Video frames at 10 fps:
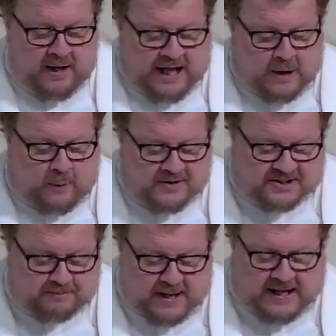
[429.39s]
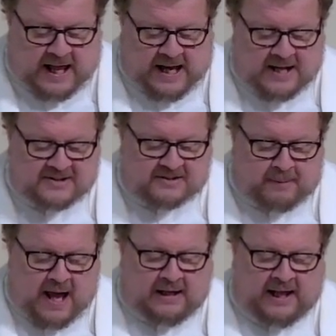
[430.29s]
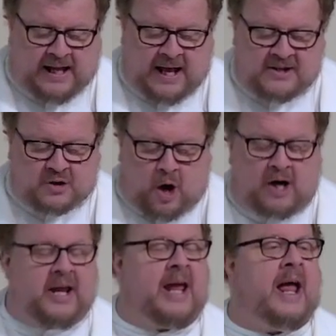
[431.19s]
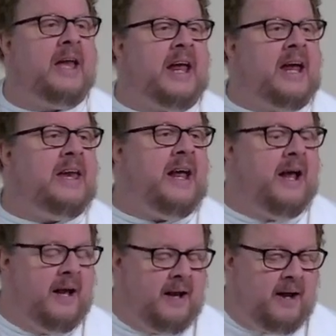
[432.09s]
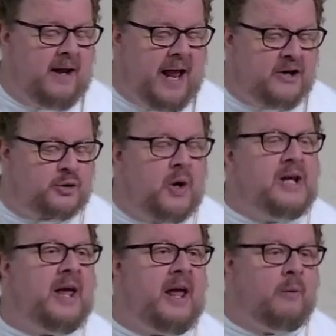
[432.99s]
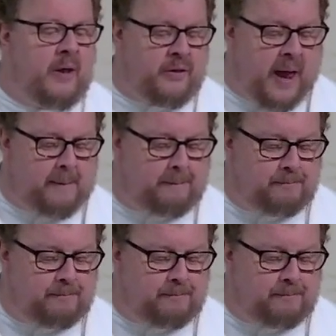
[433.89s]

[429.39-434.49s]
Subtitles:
He was speaking and smiling and talking and eating and drinking with them.